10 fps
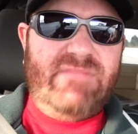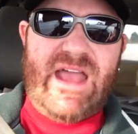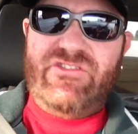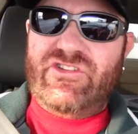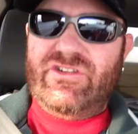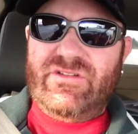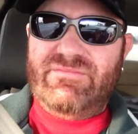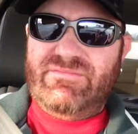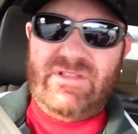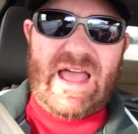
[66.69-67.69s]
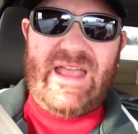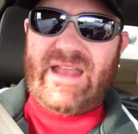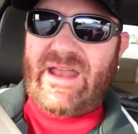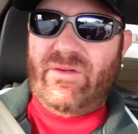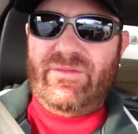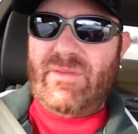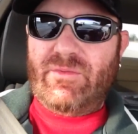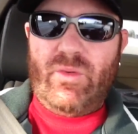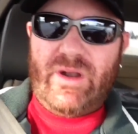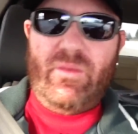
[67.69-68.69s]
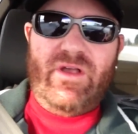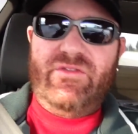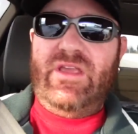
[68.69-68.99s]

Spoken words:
etcher light. I don't remember what it was.